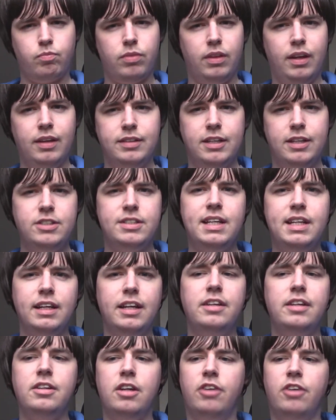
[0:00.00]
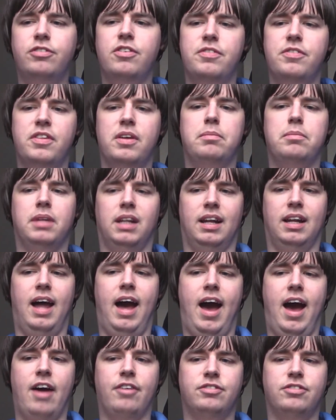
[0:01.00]
there's still enough of them
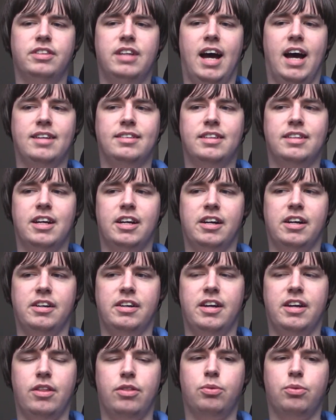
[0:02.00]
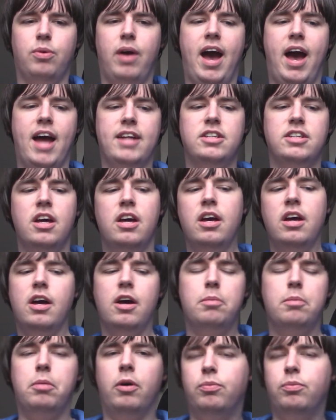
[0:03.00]
left that they're a threat.
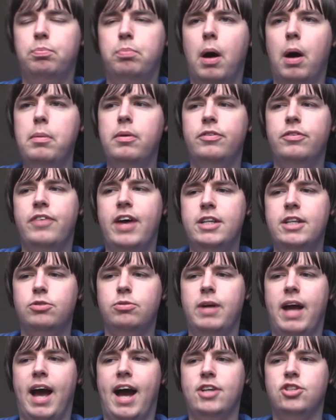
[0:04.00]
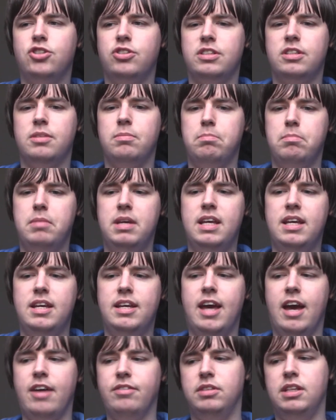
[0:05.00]
But Boba Fett's reaction to me
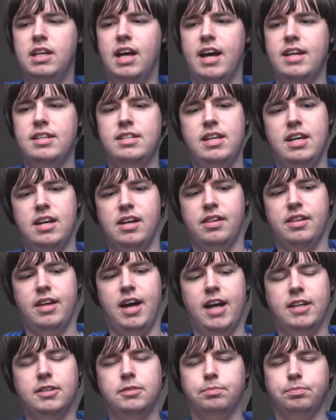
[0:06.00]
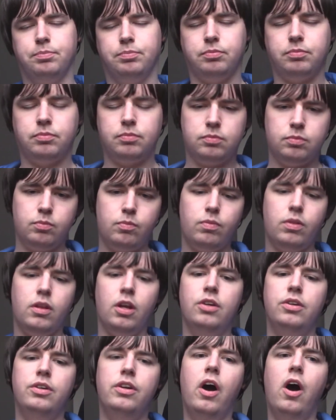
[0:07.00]
gave the idea that,
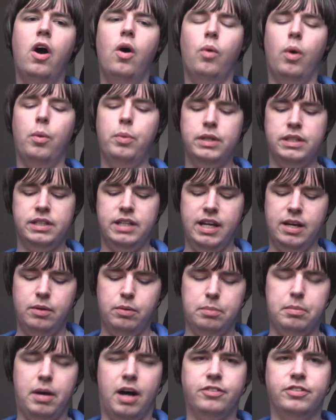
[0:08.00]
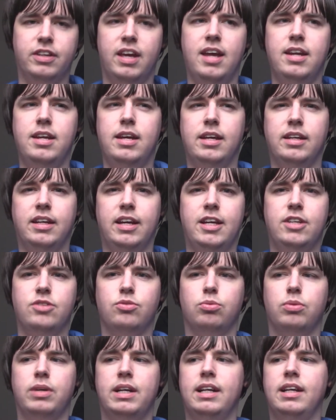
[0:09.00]
no, what we're seeing with Moff Gideon is
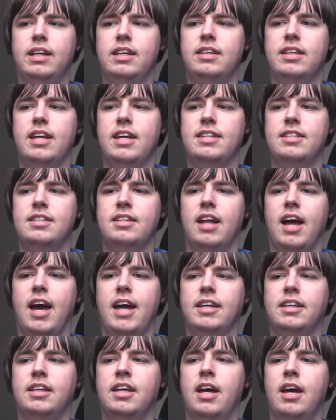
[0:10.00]
really this like